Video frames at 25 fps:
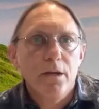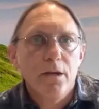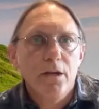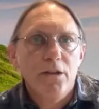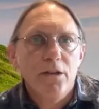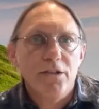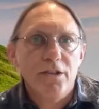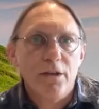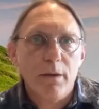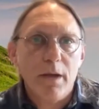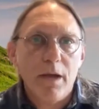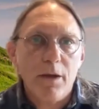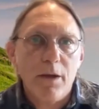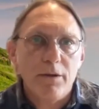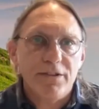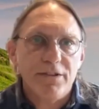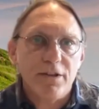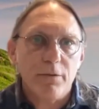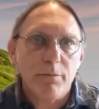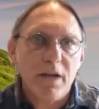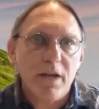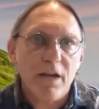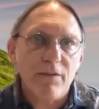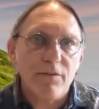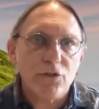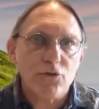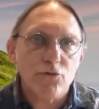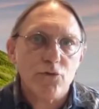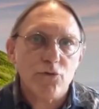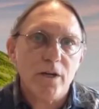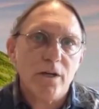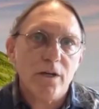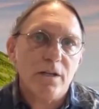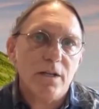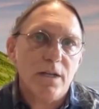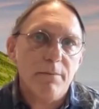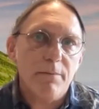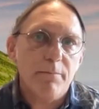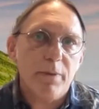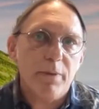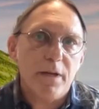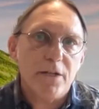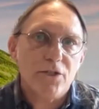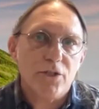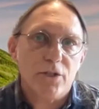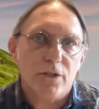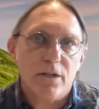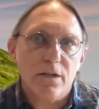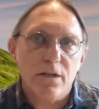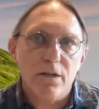So, so we have a trail
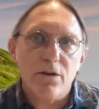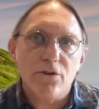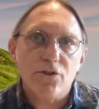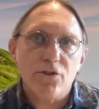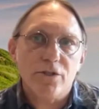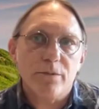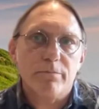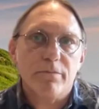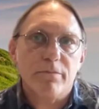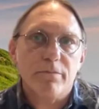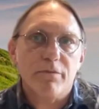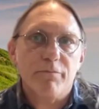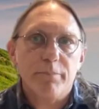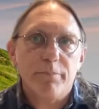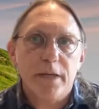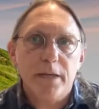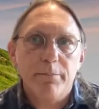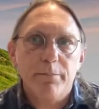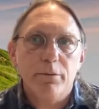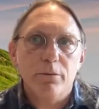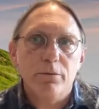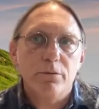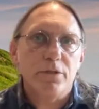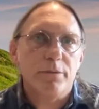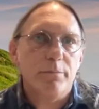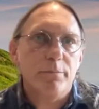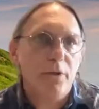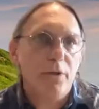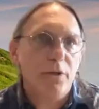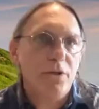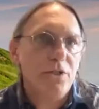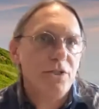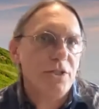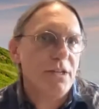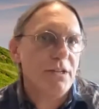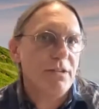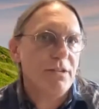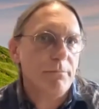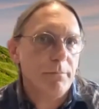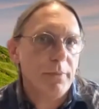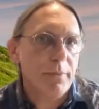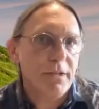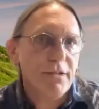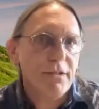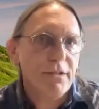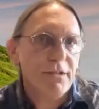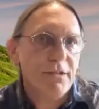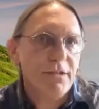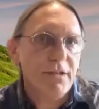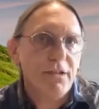impacting on a large number of people, communities and
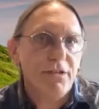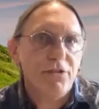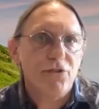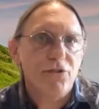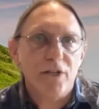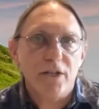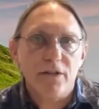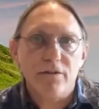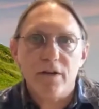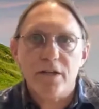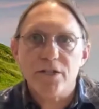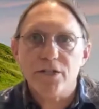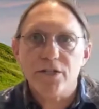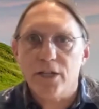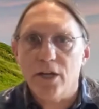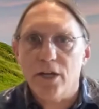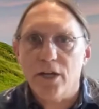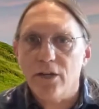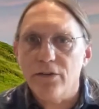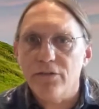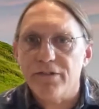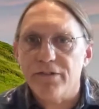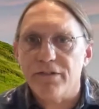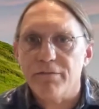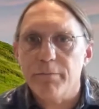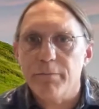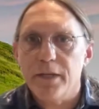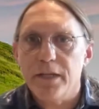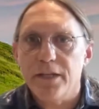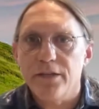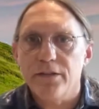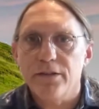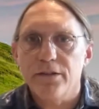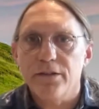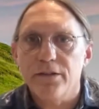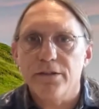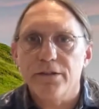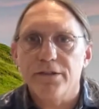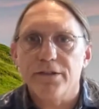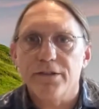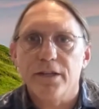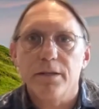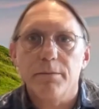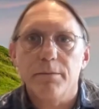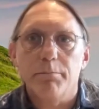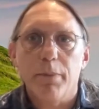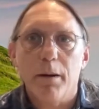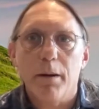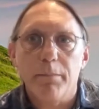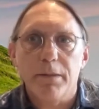businesses, generating hundreds of millions
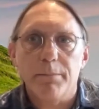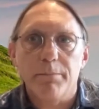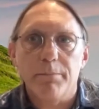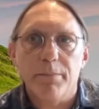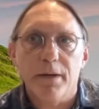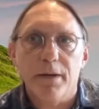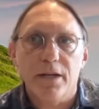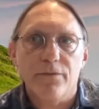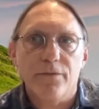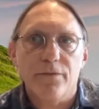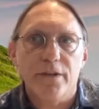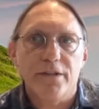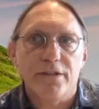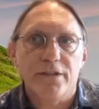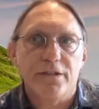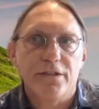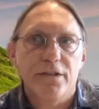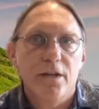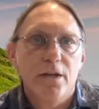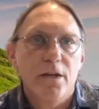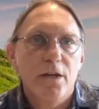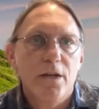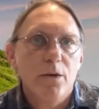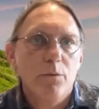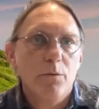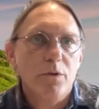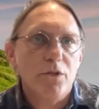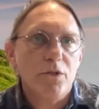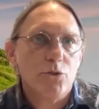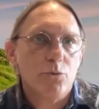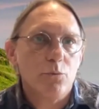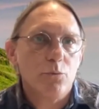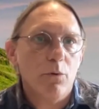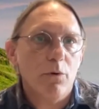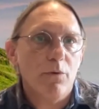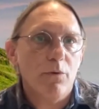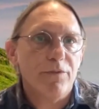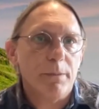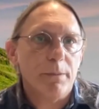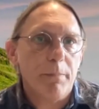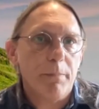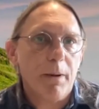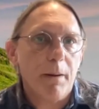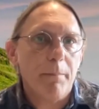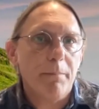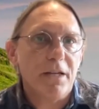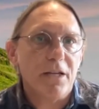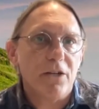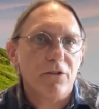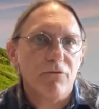in public benefits, which dwarf the
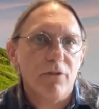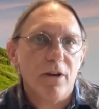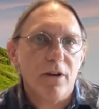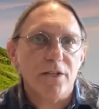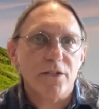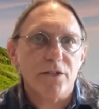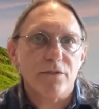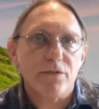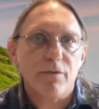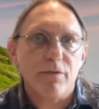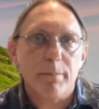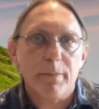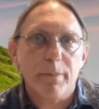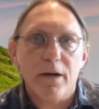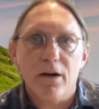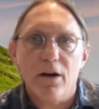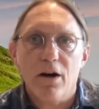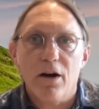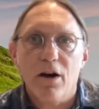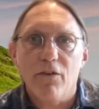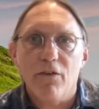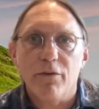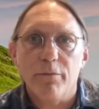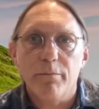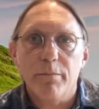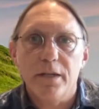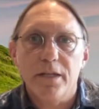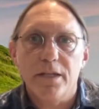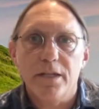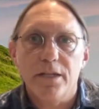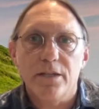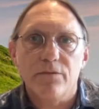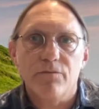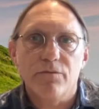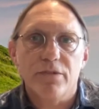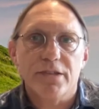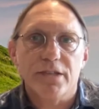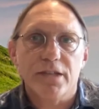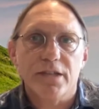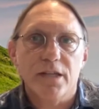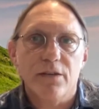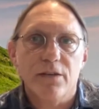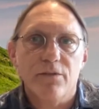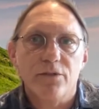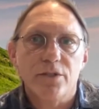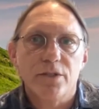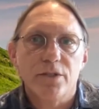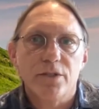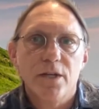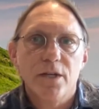public grant of about half a million
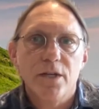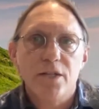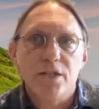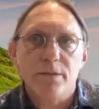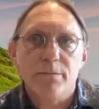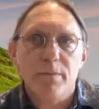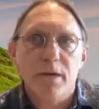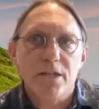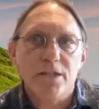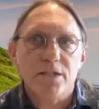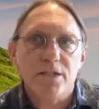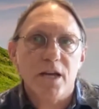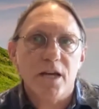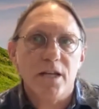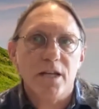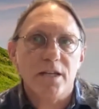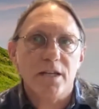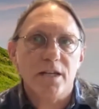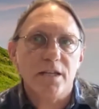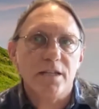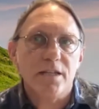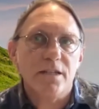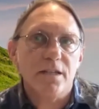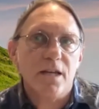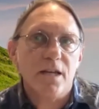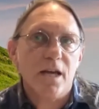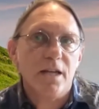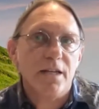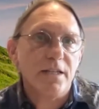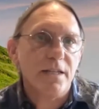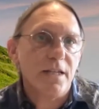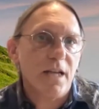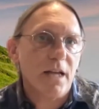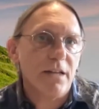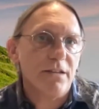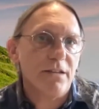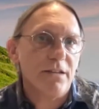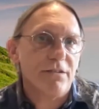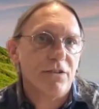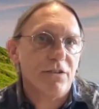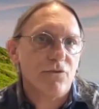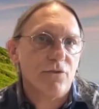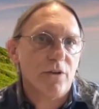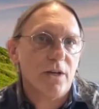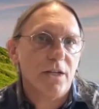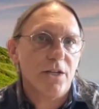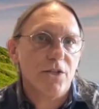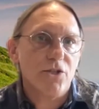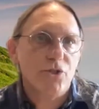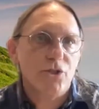received to maintain and, and enhance the
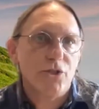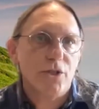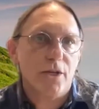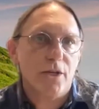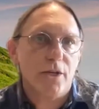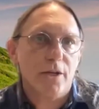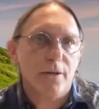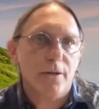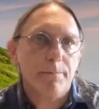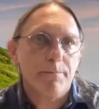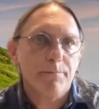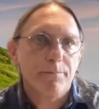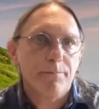trail each year.